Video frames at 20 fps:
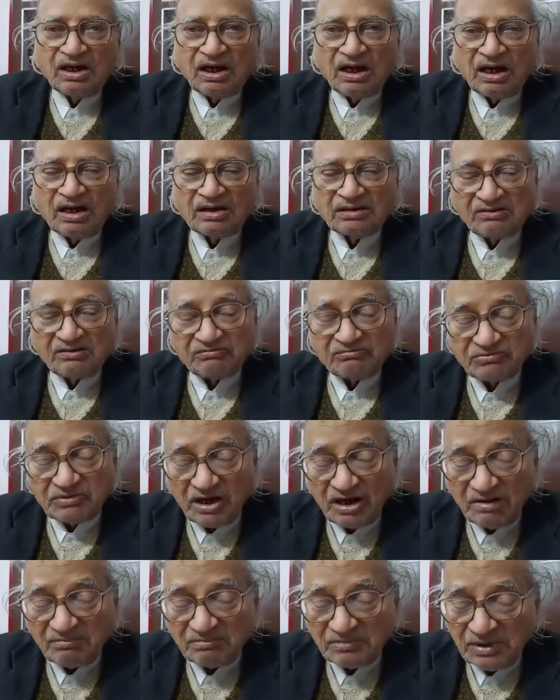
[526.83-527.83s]
And the
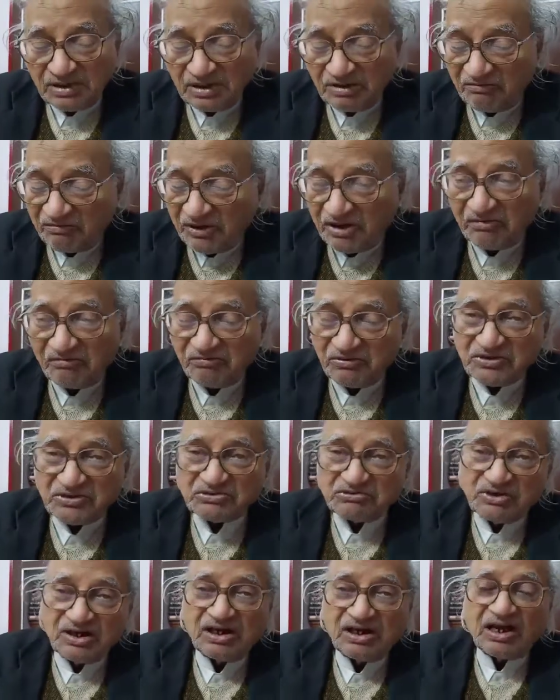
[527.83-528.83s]
same day, the very first
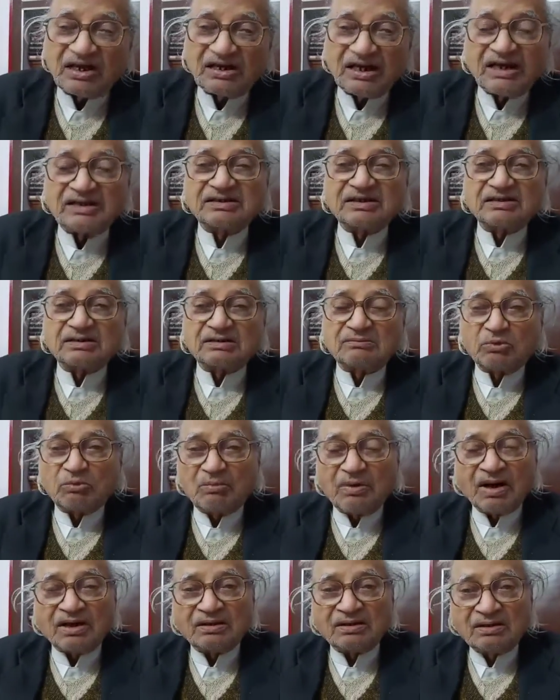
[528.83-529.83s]
day I landed in
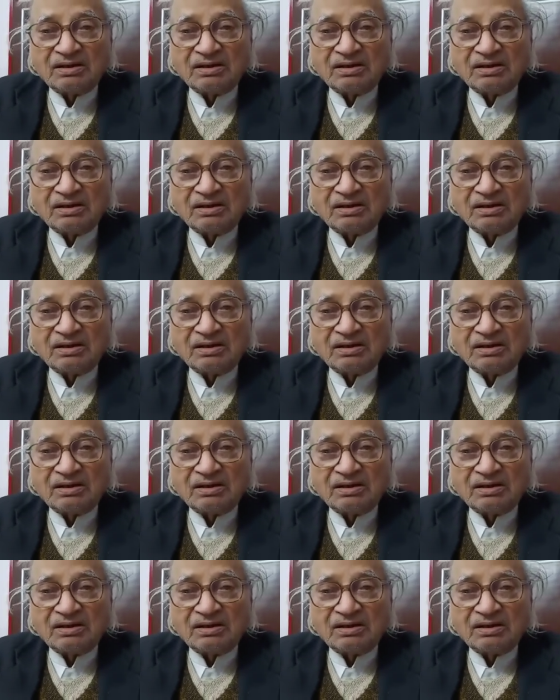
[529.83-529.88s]
Mumbai,